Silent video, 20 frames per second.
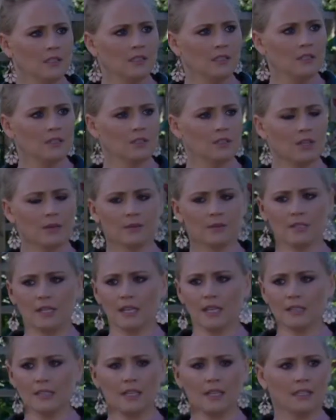She was
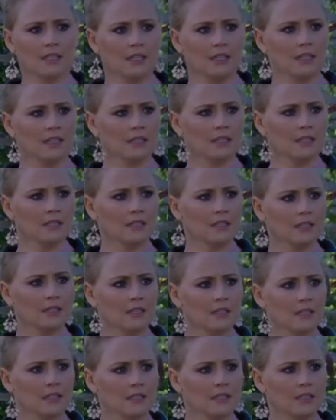kissing.
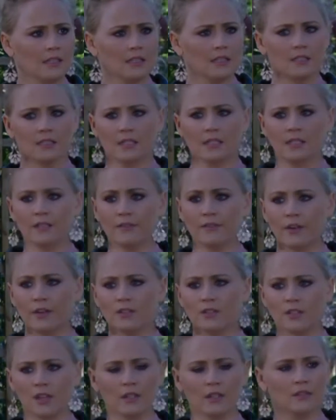In the
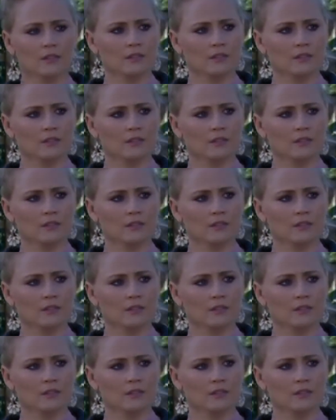photo.